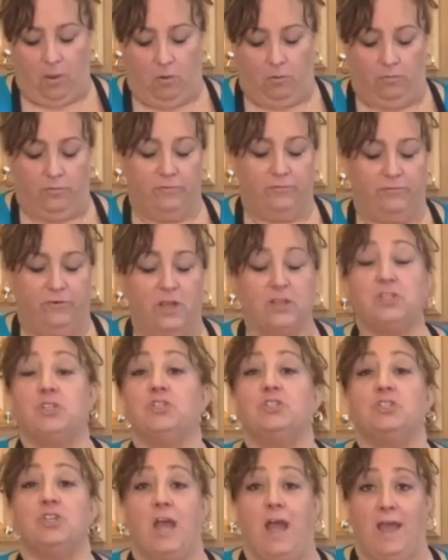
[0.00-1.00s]

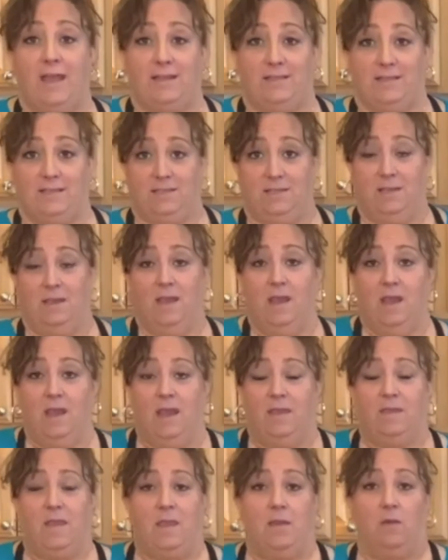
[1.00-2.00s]
Fresh Jacks.
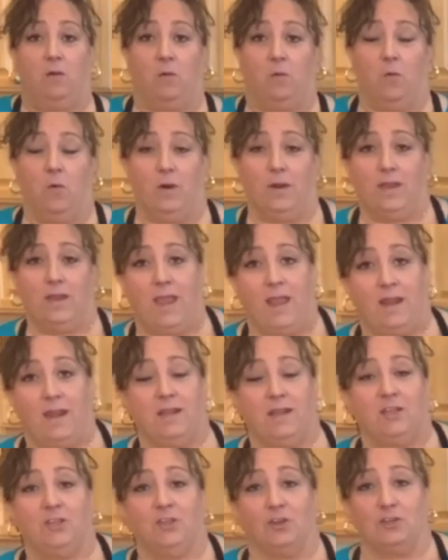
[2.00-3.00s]
And they are
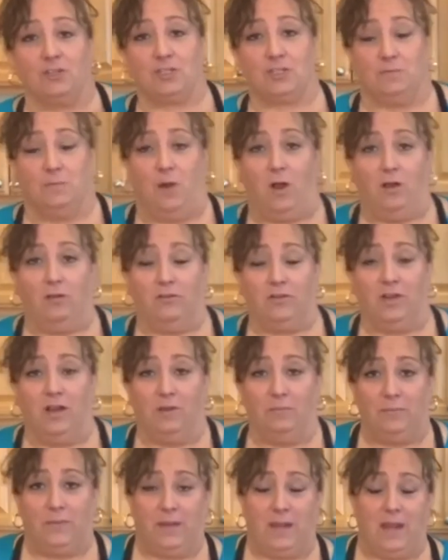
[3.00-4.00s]
organic. They're a small
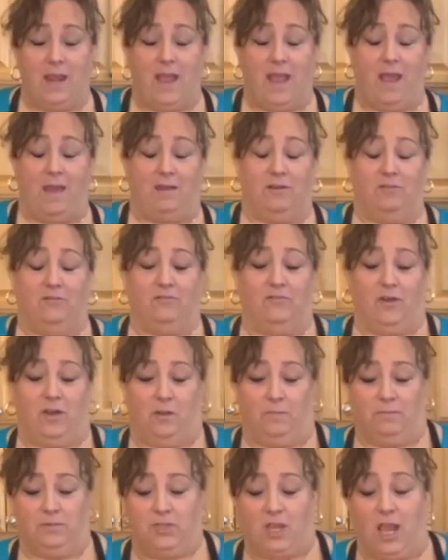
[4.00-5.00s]
company out of
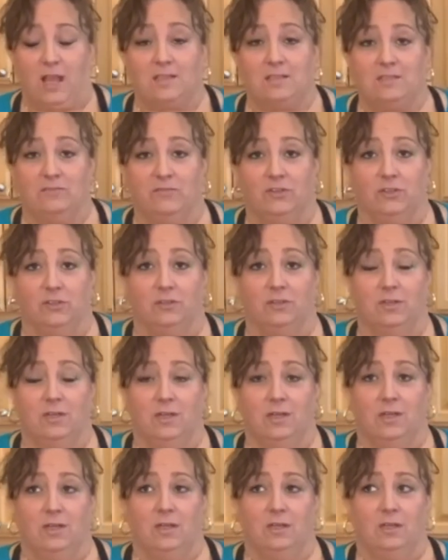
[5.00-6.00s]
Jacksonville,
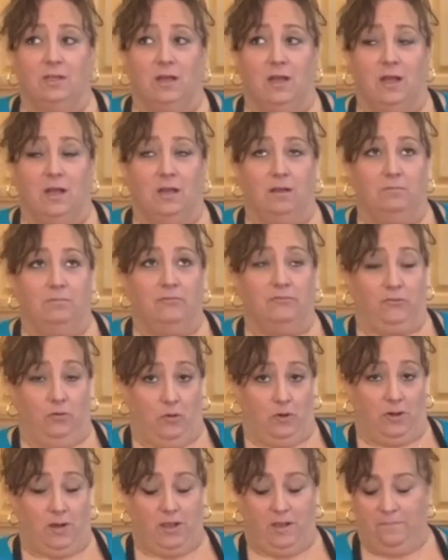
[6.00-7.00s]

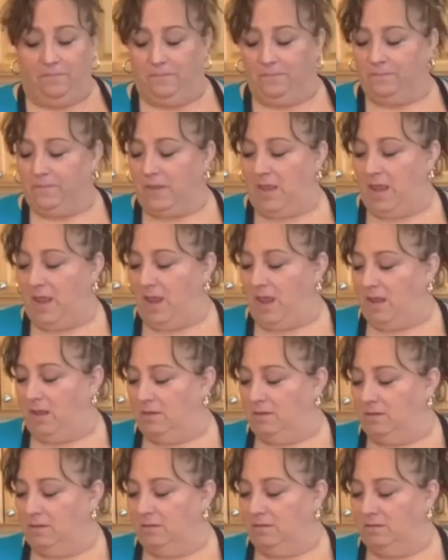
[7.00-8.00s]
Florida.
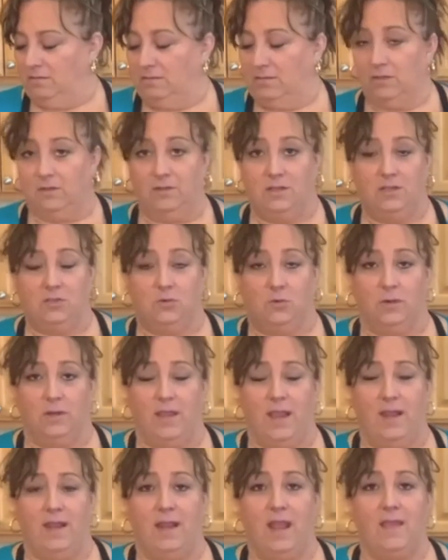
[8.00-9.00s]
And they're these
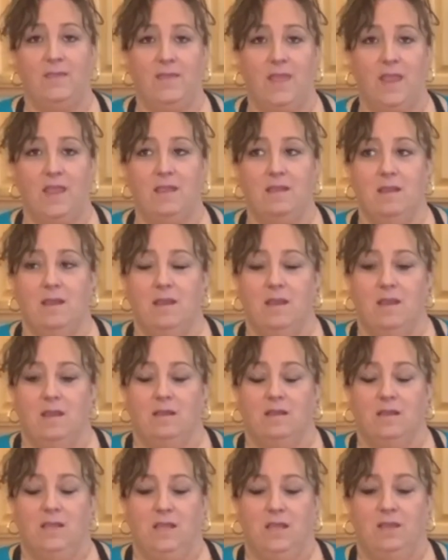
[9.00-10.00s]
organic, and they
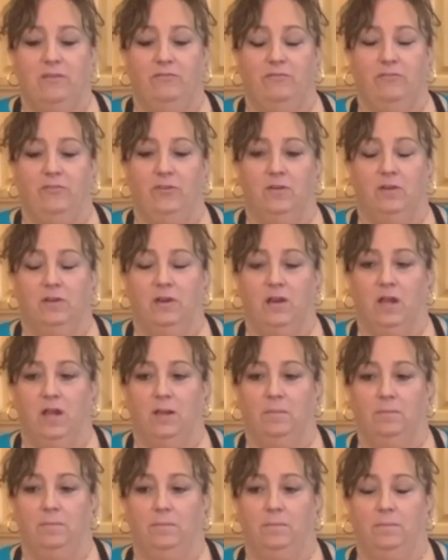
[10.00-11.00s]
give
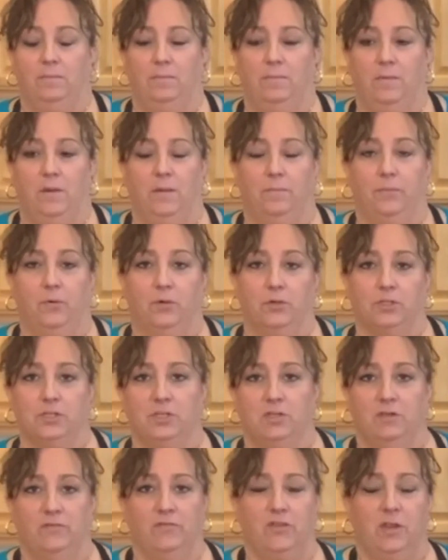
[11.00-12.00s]
a
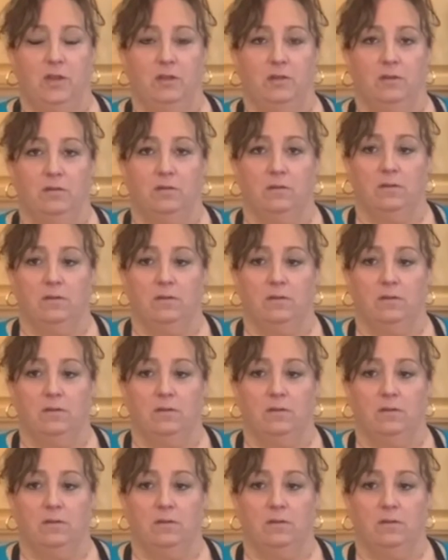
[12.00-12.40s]
portion of their